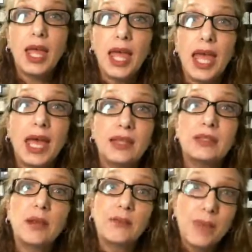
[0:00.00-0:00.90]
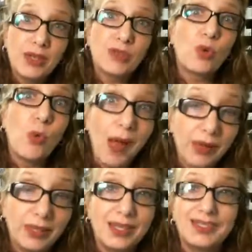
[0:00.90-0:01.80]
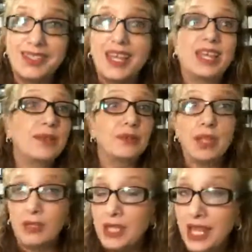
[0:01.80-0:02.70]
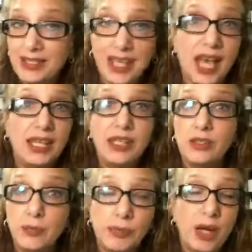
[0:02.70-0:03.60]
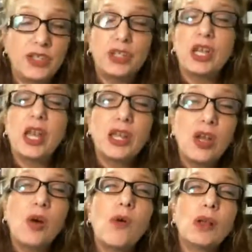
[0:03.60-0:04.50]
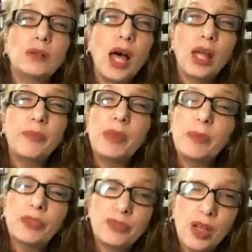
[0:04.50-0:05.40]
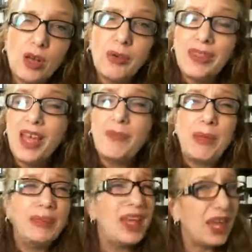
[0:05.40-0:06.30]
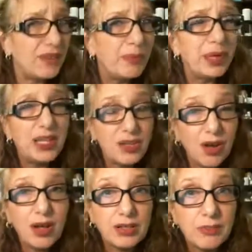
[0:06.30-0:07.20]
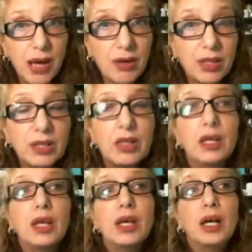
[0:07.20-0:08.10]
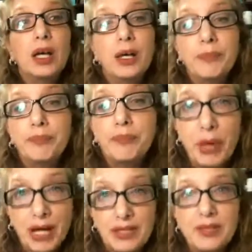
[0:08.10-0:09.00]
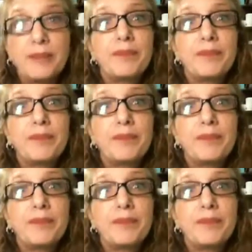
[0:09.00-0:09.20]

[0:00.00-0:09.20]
and mental wellness, like anxiety and depression. And I know a lot of people struggle with that. Maybe not everybody talks about it, but